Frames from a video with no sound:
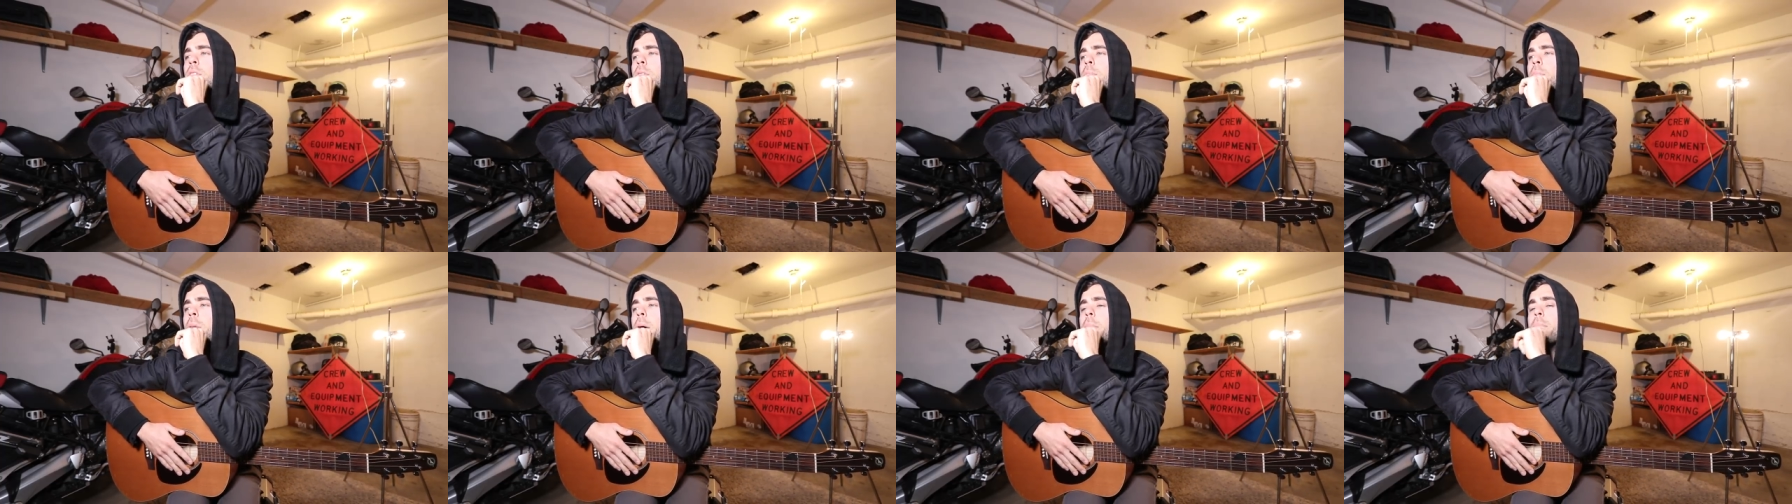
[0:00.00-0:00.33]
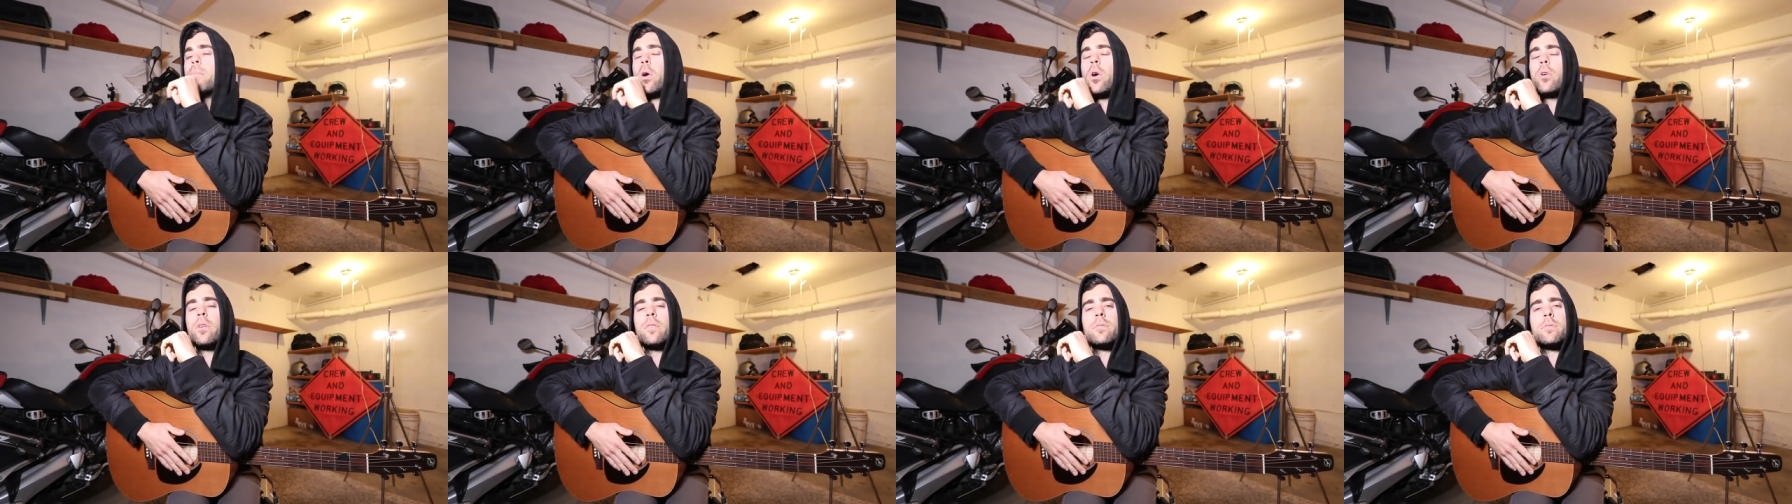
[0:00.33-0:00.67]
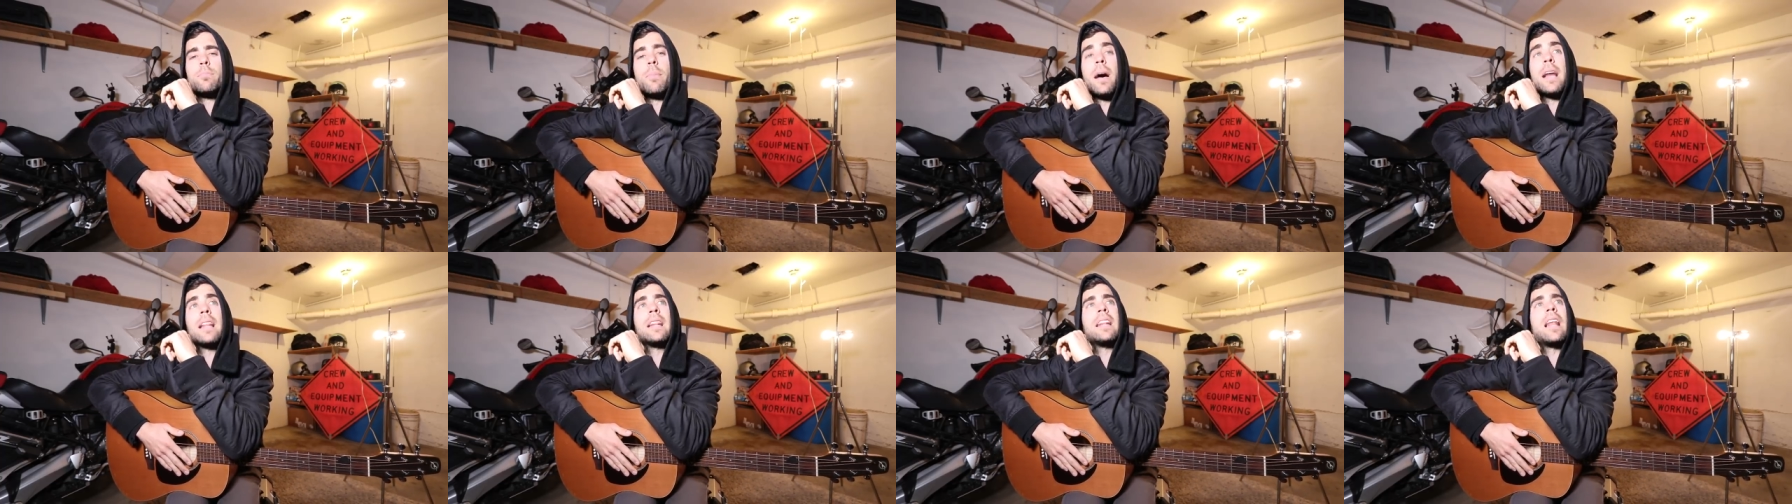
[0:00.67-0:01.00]
my motives,
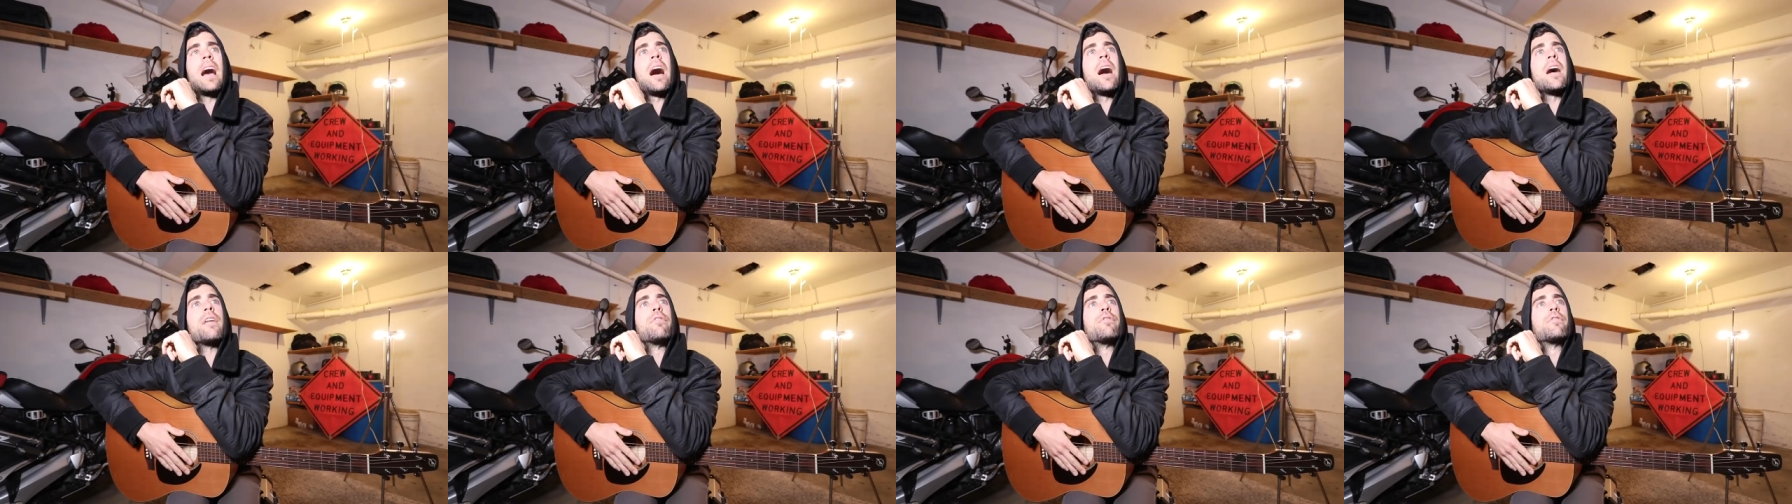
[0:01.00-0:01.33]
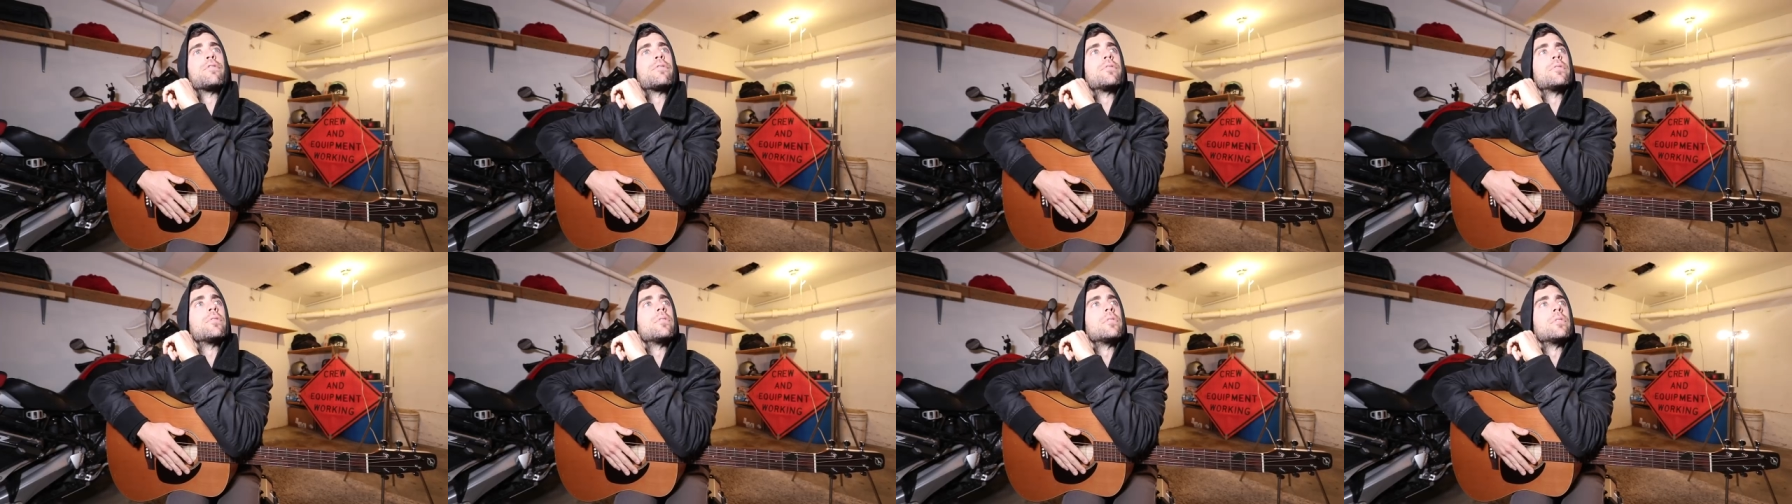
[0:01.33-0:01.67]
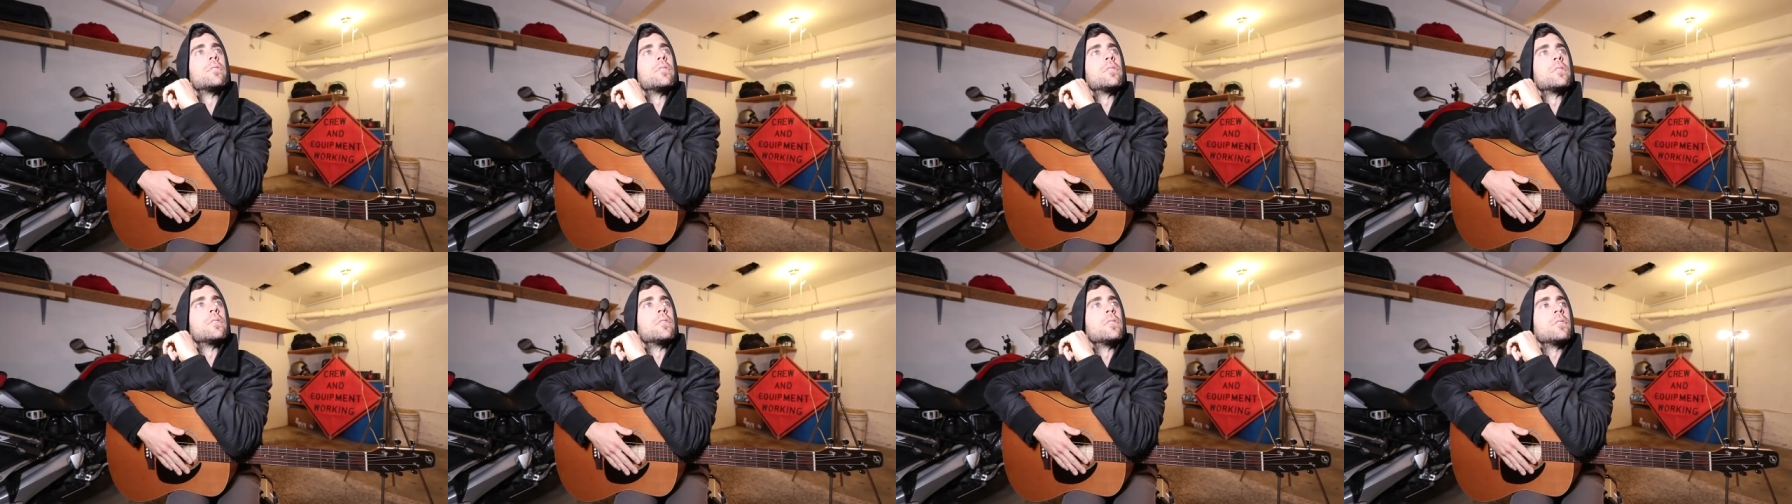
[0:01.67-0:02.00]
my life,
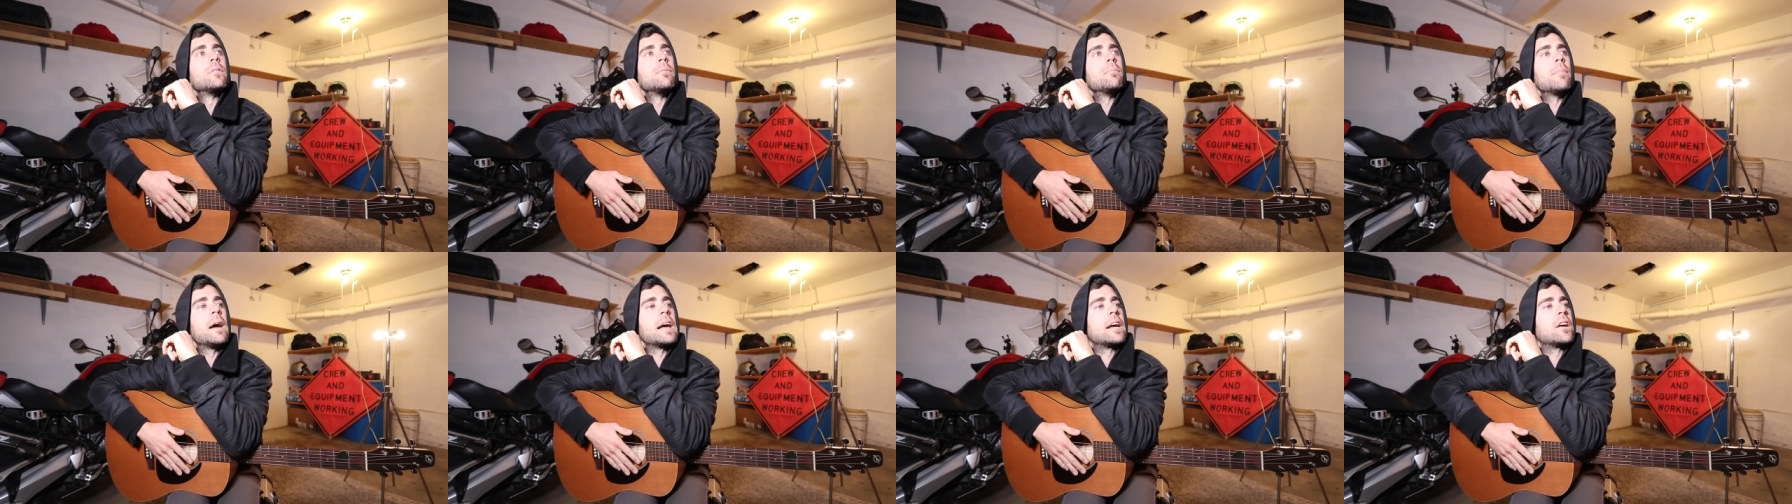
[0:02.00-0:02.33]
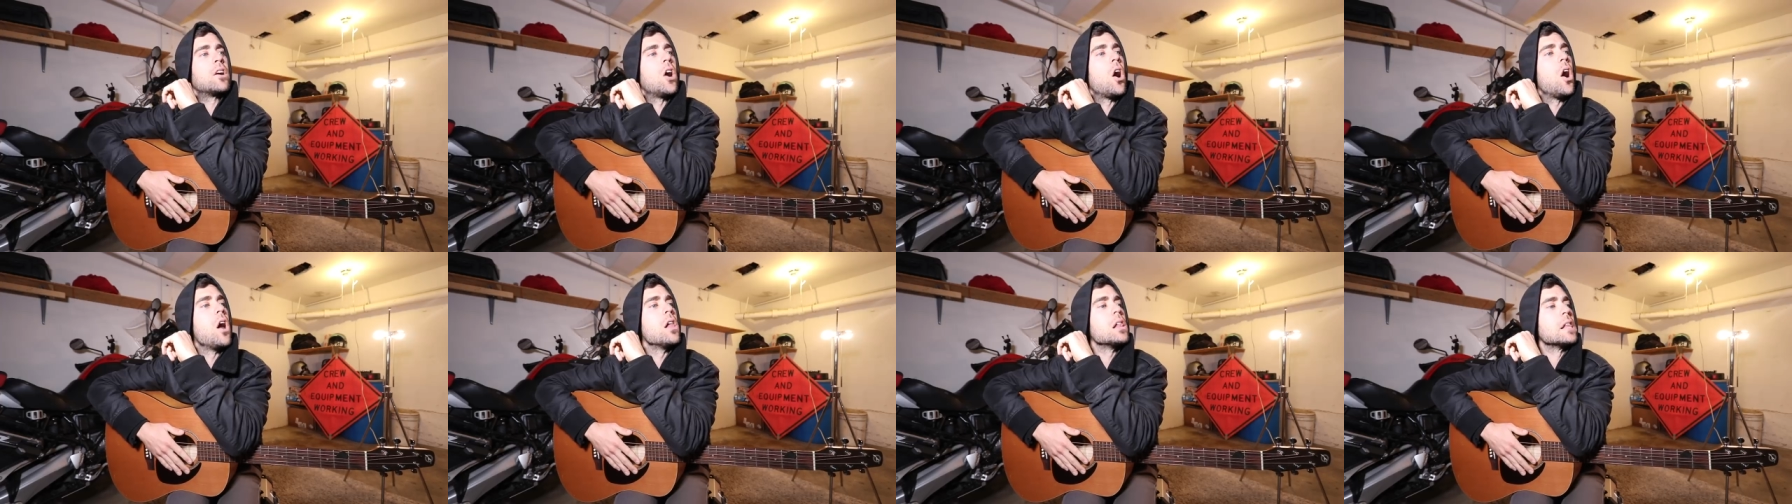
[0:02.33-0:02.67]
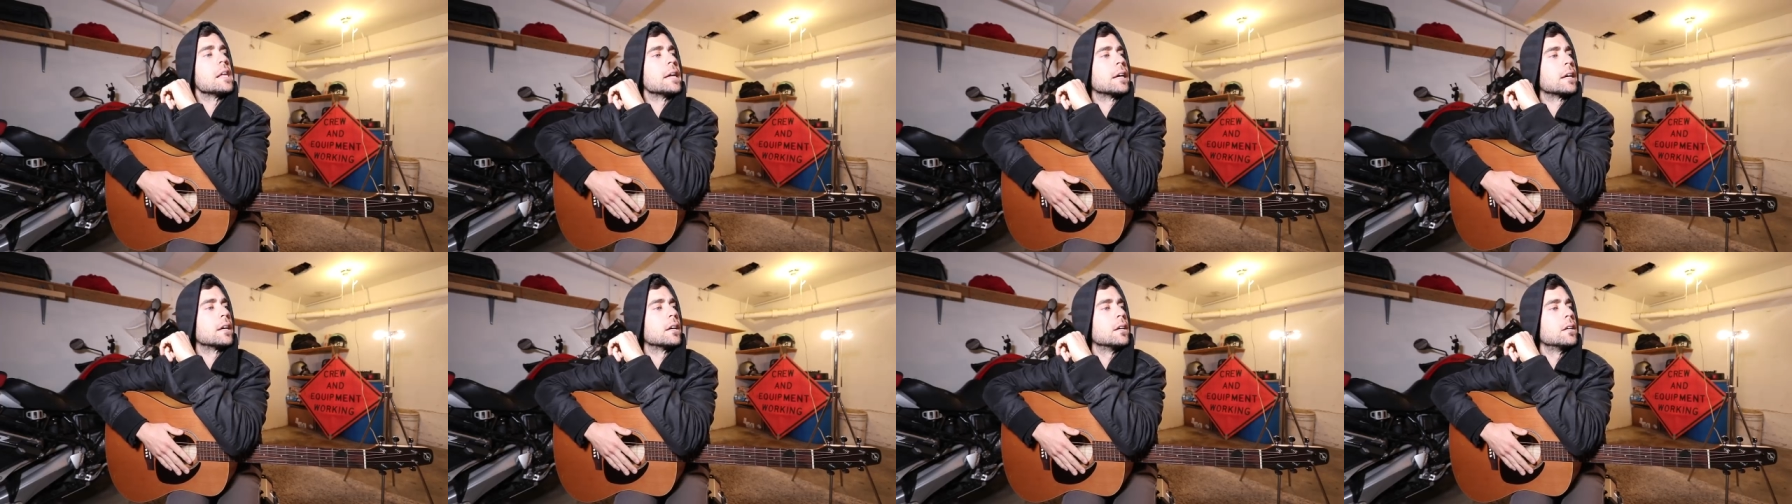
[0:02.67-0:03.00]
my
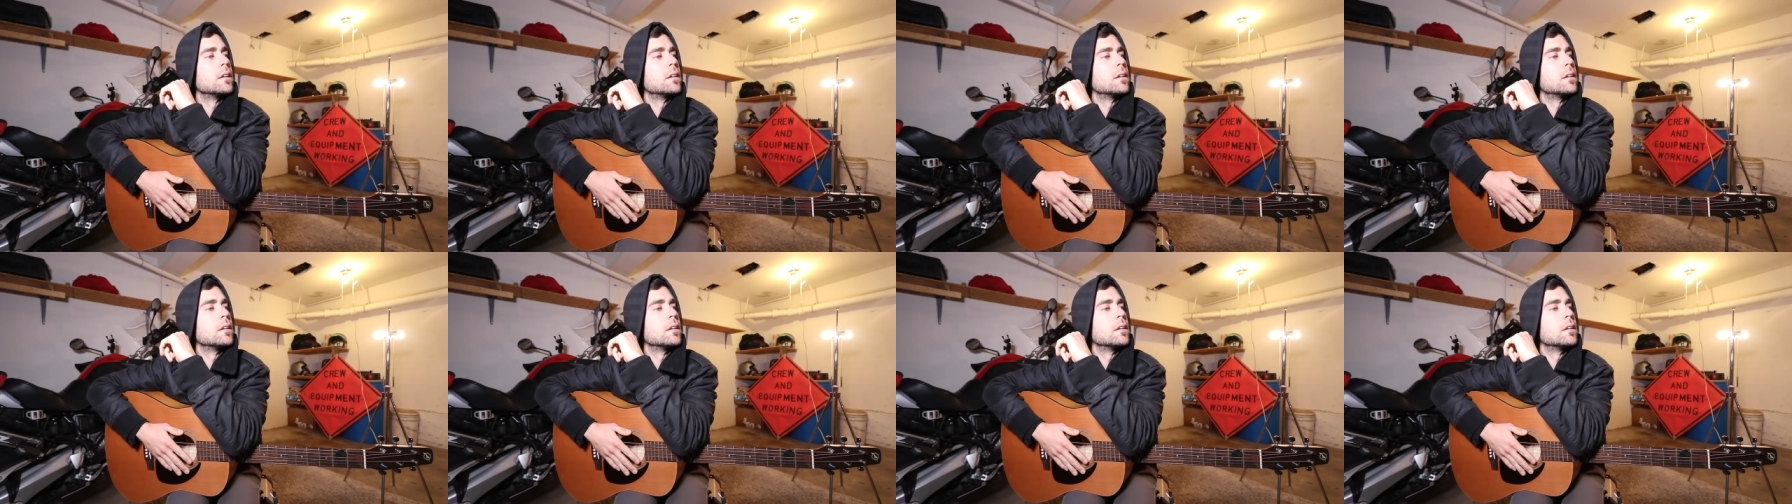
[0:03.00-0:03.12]
calling.